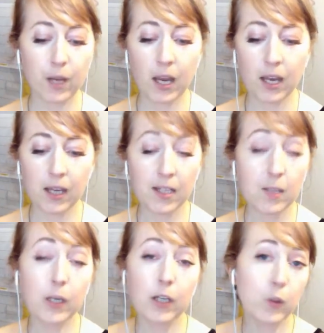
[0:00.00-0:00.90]
And it's
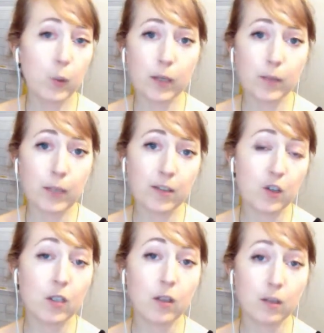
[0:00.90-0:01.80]
because Squarespace
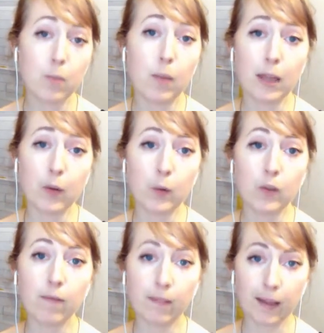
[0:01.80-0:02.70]
just doesn't make those
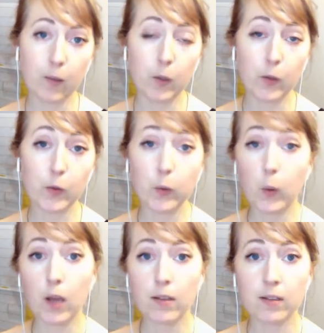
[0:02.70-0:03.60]
available to
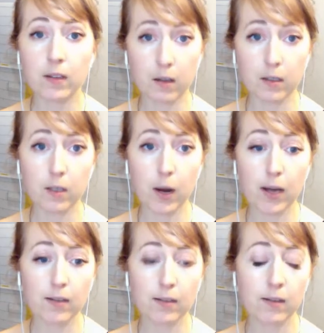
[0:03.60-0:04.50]
us to
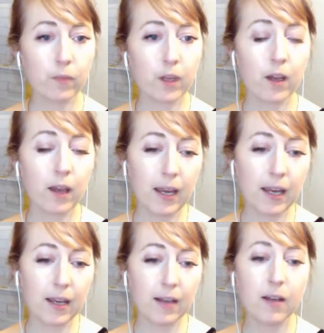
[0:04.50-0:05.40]
customize.
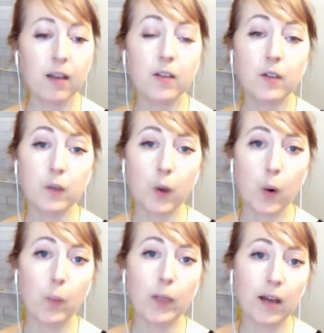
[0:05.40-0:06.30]
And
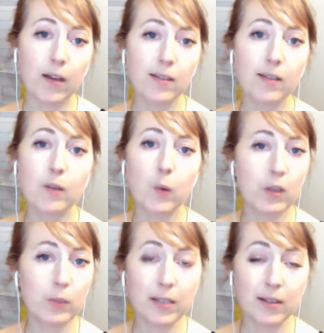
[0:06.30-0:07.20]
so because
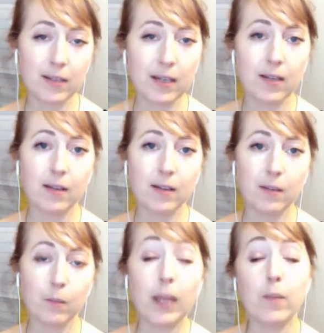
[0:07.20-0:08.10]
Squarespace doesn't
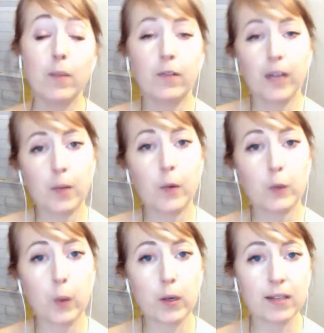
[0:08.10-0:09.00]
make them available
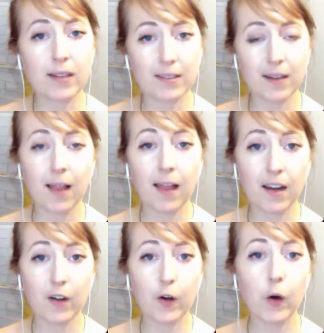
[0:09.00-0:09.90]
to us in the style
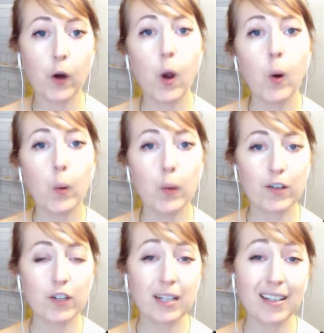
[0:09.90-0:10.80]
editor, we
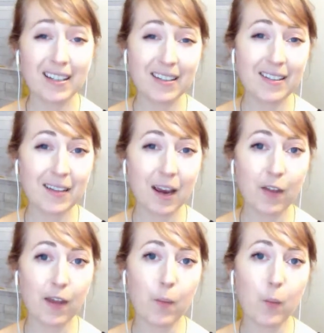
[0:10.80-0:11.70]
actually need to style
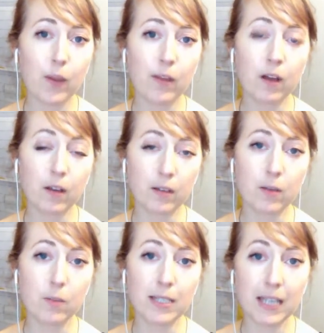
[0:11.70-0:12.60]
them with
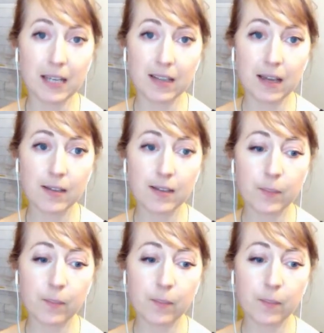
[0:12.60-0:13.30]
custom CSS.